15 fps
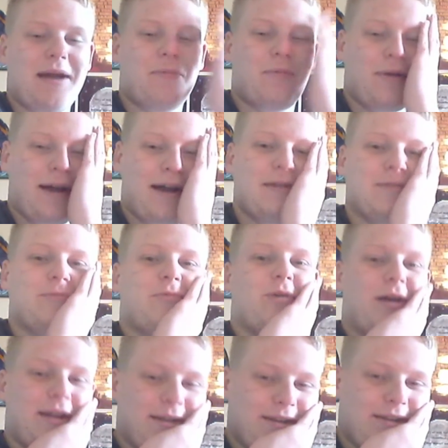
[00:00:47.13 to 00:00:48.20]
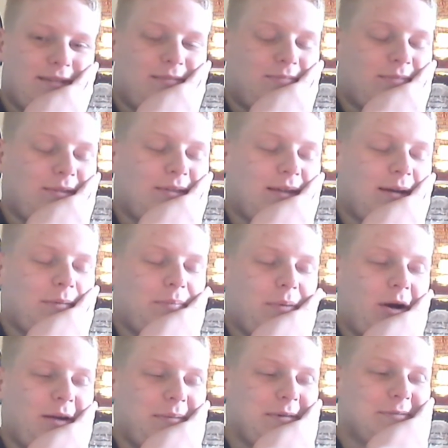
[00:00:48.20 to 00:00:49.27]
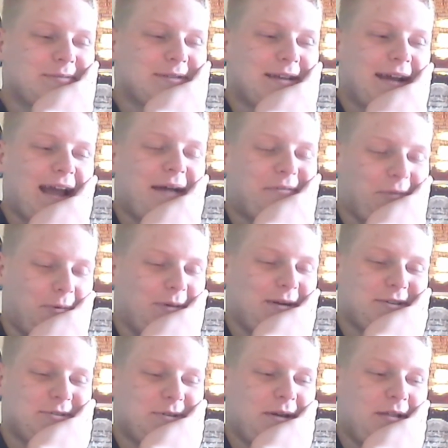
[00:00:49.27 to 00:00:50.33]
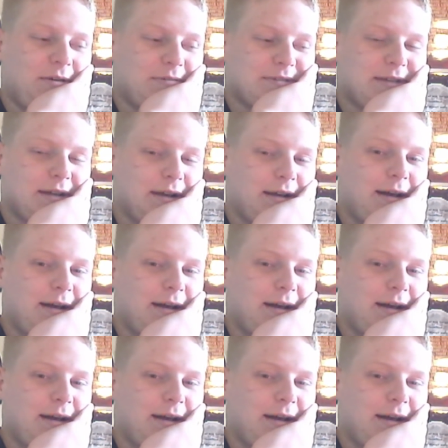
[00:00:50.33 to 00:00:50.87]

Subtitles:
kind of wanted. Part of me was like, after I watched the trailer, I was like,